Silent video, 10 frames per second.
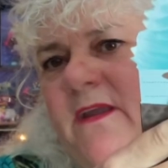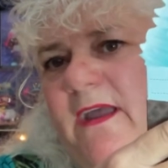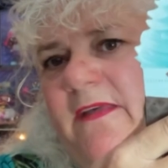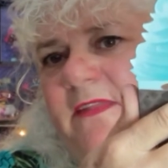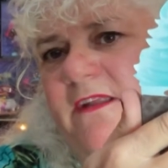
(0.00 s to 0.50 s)

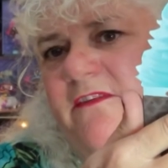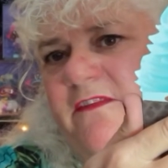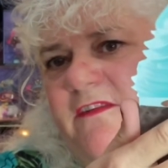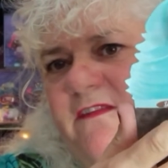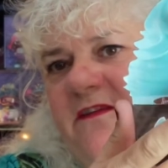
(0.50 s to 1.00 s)
and that just
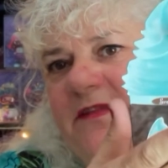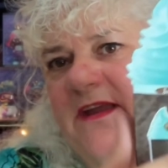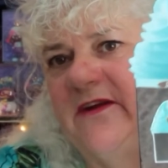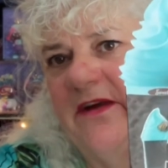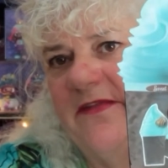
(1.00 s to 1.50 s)
sits in
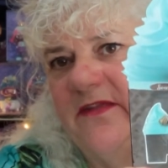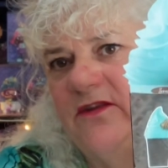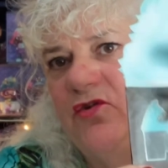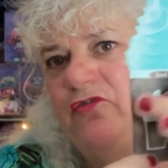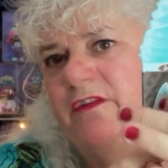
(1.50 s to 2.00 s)
there, and
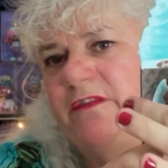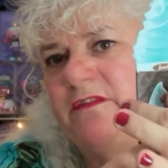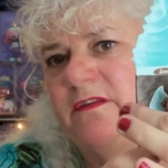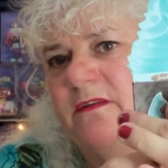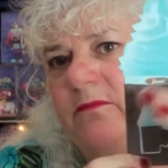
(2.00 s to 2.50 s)
you
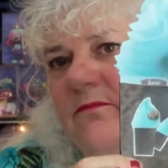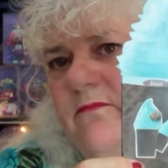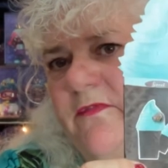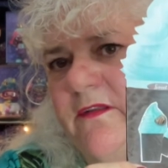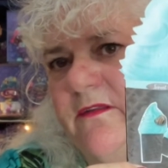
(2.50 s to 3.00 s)
just
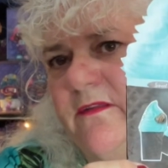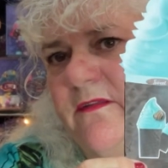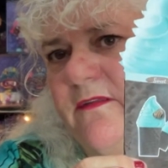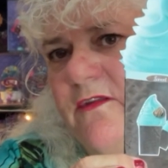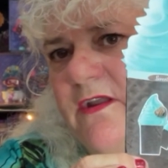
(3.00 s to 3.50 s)

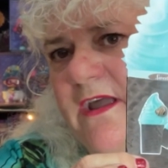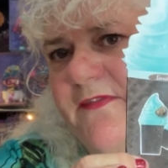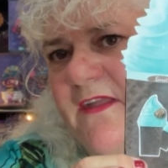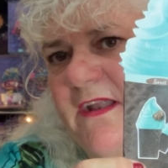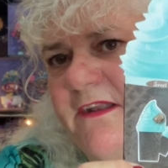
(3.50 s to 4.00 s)
you cut
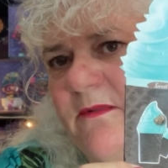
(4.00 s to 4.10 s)
that little